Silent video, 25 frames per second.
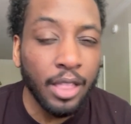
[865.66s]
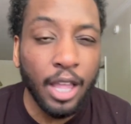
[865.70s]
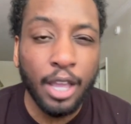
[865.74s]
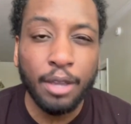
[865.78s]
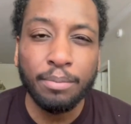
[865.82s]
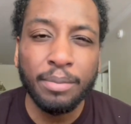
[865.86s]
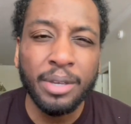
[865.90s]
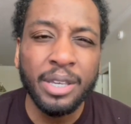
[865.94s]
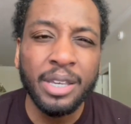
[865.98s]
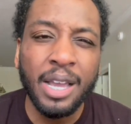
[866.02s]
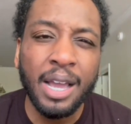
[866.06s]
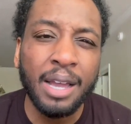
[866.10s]

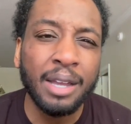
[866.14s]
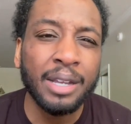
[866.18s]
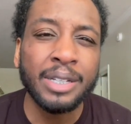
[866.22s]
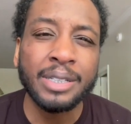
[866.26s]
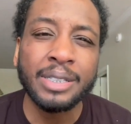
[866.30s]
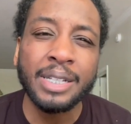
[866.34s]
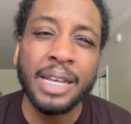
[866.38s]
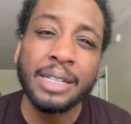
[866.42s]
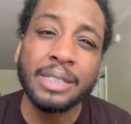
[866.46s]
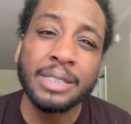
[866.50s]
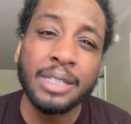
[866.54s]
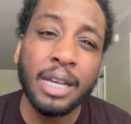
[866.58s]
me, I ain't
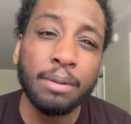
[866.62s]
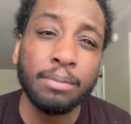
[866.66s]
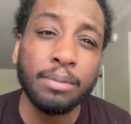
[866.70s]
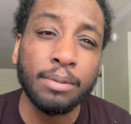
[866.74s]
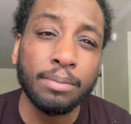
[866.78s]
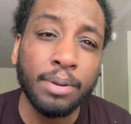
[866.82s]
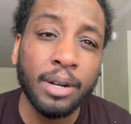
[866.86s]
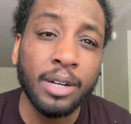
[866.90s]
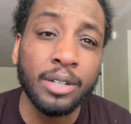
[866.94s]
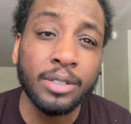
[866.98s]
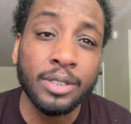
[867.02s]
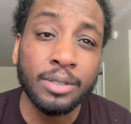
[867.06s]
that type of
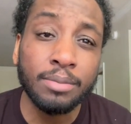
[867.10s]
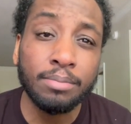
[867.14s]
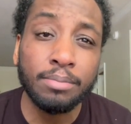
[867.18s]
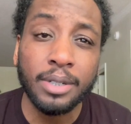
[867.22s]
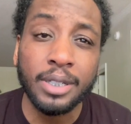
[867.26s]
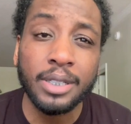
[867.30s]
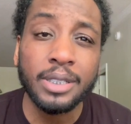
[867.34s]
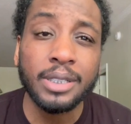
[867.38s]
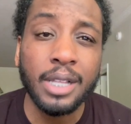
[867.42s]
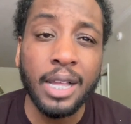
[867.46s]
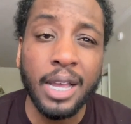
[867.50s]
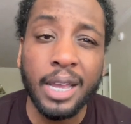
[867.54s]
person,
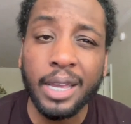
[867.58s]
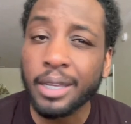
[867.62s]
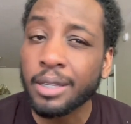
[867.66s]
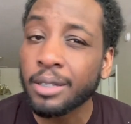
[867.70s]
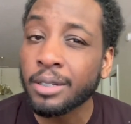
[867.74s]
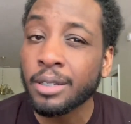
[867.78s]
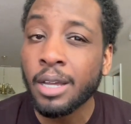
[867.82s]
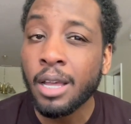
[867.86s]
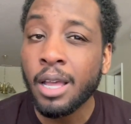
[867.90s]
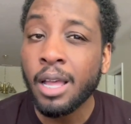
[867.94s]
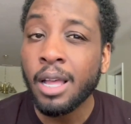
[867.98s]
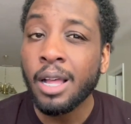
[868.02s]
but like,
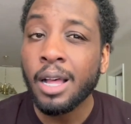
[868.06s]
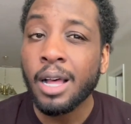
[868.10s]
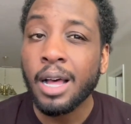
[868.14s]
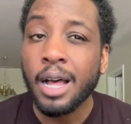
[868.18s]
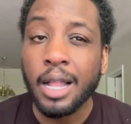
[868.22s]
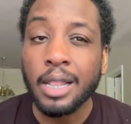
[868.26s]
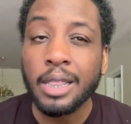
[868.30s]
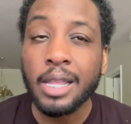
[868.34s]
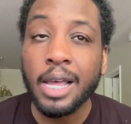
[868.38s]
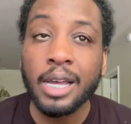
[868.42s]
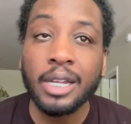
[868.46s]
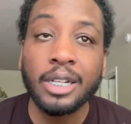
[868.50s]

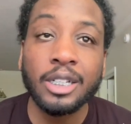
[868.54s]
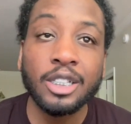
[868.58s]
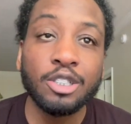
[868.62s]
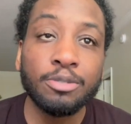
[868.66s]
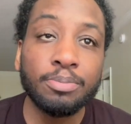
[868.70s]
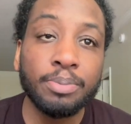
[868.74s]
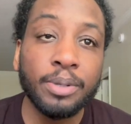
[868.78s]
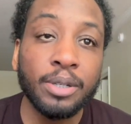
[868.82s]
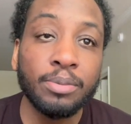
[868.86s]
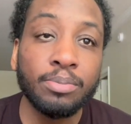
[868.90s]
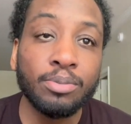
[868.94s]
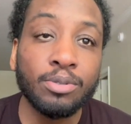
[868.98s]
a lot of these
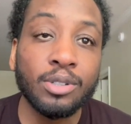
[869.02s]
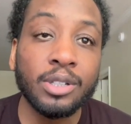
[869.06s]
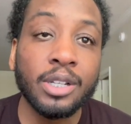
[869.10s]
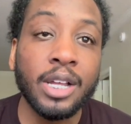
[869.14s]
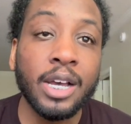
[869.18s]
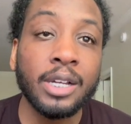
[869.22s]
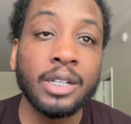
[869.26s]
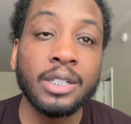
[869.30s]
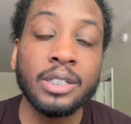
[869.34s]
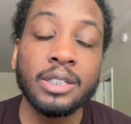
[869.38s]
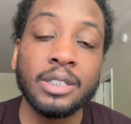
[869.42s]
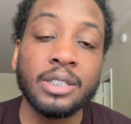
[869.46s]
people, a
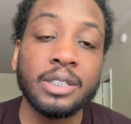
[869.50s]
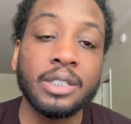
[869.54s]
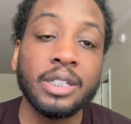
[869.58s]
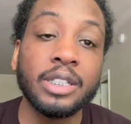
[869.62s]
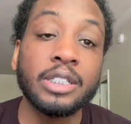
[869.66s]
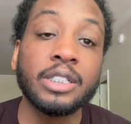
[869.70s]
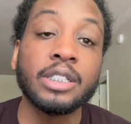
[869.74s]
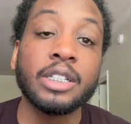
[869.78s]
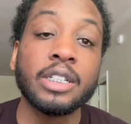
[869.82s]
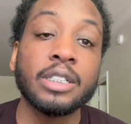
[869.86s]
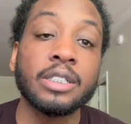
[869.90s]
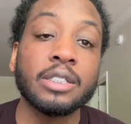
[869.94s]
lot of these
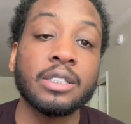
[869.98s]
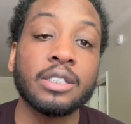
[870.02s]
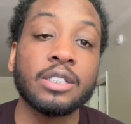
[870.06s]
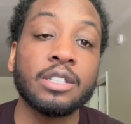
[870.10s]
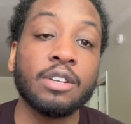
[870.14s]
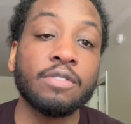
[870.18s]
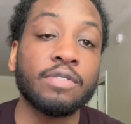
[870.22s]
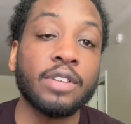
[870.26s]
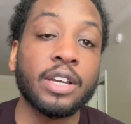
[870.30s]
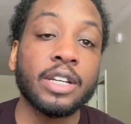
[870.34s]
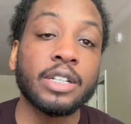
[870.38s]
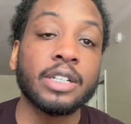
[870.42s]
DJs and
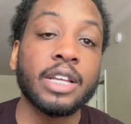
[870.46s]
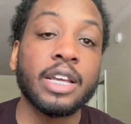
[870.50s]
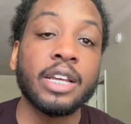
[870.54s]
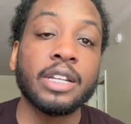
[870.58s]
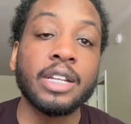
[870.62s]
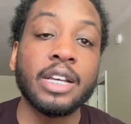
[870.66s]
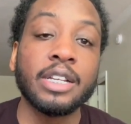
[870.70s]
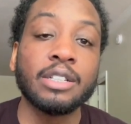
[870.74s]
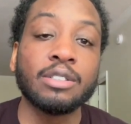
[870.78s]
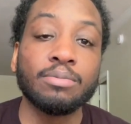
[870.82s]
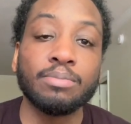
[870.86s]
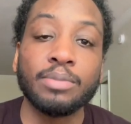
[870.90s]
stuff like that,
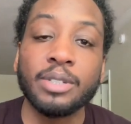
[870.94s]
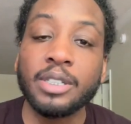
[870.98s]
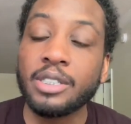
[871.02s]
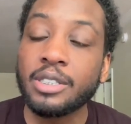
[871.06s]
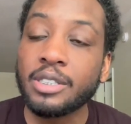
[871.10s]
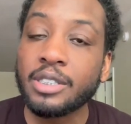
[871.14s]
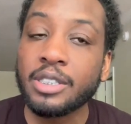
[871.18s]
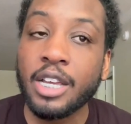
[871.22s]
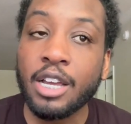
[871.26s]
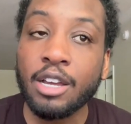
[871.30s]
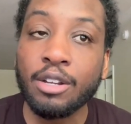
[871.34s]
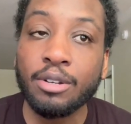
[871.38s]
not to be
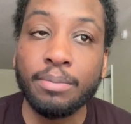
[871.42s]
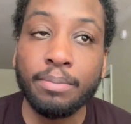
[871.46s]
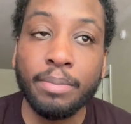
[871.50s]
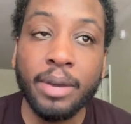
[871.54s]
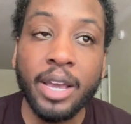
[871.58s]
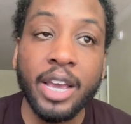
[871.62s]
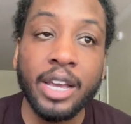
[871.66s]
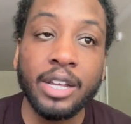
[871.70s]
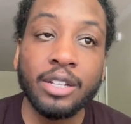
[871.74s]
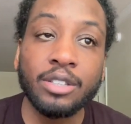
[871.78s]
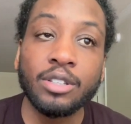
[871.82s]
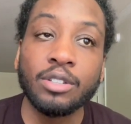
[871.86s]
sounding
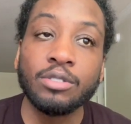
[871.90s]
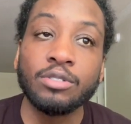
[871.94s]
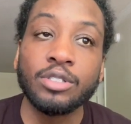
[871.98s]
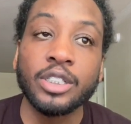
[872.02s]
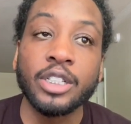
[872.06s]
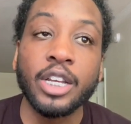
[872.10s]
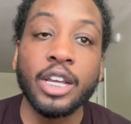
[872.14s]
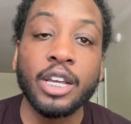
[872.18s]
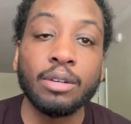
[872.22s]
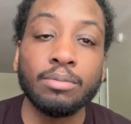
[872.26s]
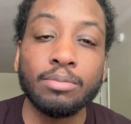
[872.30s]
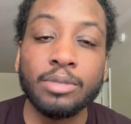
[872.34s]
bad, throw
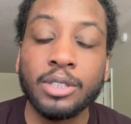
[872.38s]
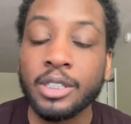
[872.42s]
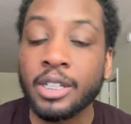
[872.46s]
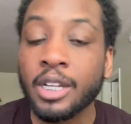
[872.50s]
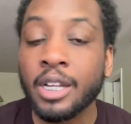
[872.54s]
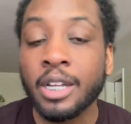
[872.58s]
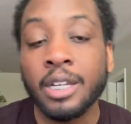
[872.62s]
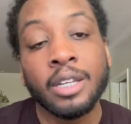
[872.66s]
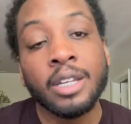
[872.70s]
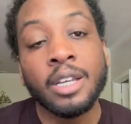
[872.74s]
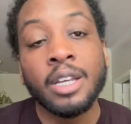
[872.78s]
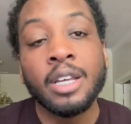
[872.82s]
shade,
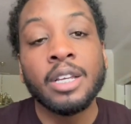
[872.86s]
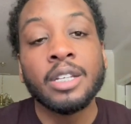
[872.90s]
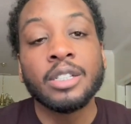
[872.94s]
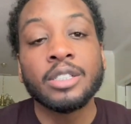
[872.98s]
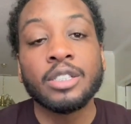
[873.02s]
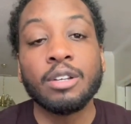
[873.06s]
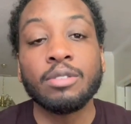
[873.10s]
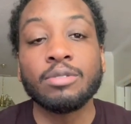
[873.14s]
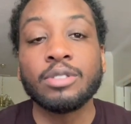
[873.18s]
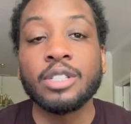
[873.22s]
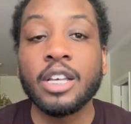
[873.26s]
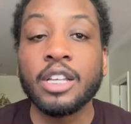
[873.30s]
but
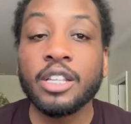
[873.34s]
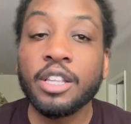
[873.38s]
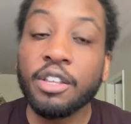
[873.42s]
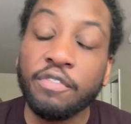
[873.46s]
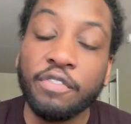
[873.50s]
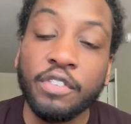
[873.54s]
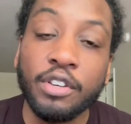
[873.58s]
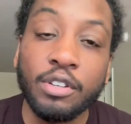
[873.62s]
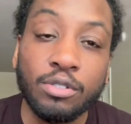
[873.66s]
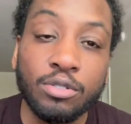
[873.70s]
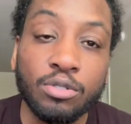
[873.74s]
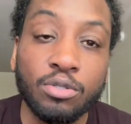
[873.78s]
sometimes they
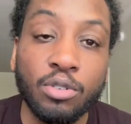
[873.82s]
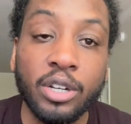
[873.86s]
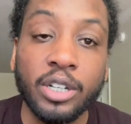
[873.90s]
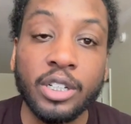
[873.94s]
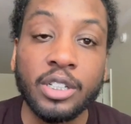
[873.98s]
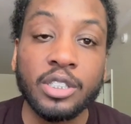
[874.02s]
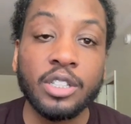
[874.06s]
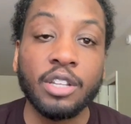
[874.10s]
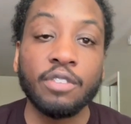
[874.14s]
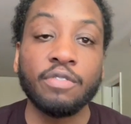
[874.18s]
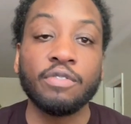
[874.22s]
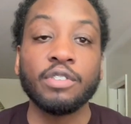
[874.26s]
feel threatened
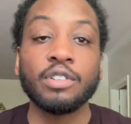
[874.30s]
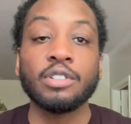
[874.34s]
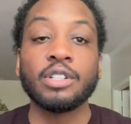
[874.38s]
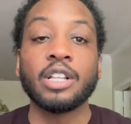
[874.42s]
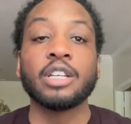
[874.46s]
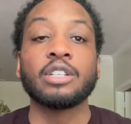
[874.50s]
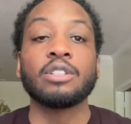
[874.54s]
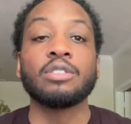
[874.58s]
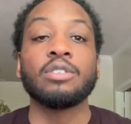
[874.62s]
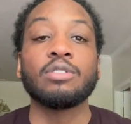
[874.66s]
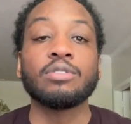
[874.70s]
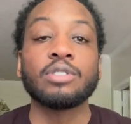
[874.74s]
because they feel
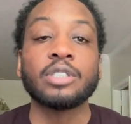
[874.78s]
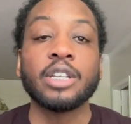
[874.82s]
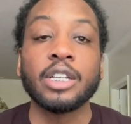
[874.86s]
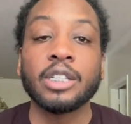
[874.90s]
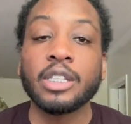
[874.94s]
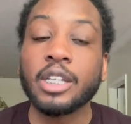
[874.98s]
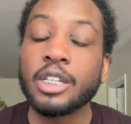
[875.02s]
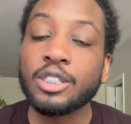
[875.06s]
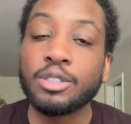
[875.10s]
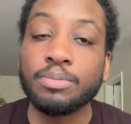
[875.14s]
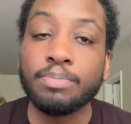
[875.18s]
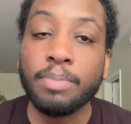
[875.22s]
like you're going to take
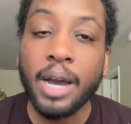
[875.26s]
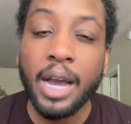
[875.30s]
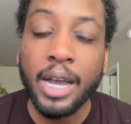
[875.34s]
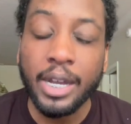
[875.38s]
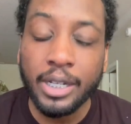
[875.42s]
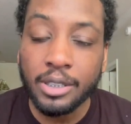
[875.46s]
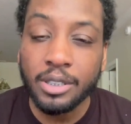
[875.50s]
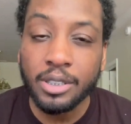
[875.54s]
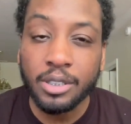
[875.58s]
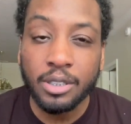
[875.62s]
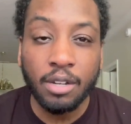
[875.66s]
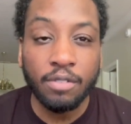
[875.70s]
their spot
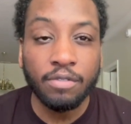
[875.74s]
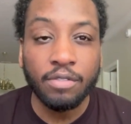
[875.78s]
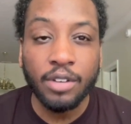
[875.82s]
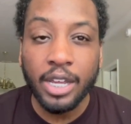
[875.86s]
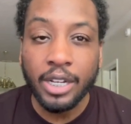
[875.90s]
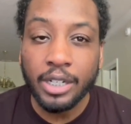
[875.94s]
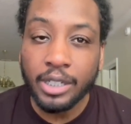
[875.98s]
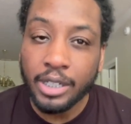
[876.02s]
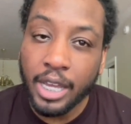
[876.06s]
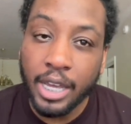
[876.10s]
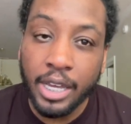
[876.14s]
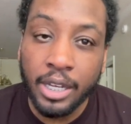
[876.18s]
and stuff
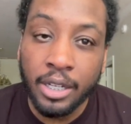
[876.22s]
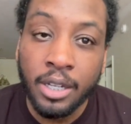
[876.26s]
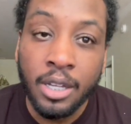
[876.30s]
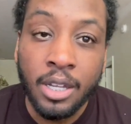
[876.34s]
like that.